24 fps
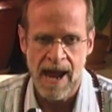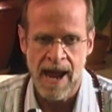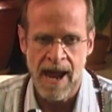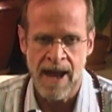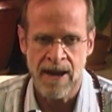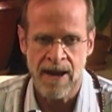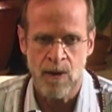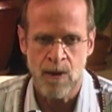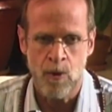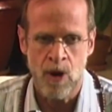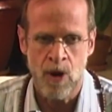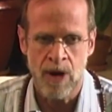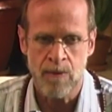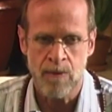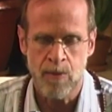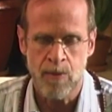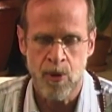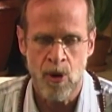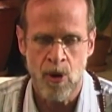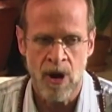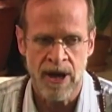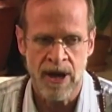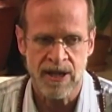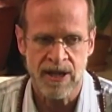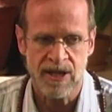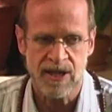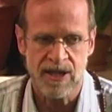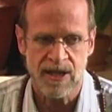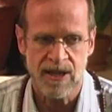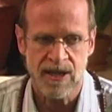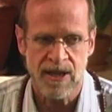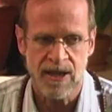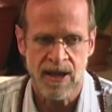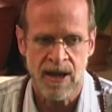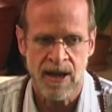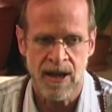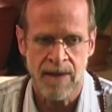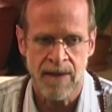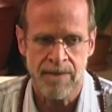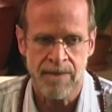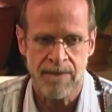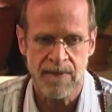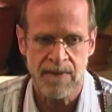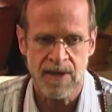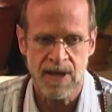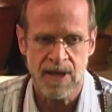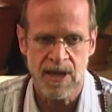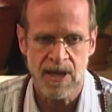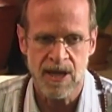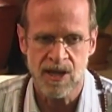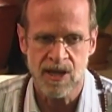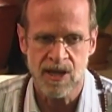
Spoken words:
And at one point, he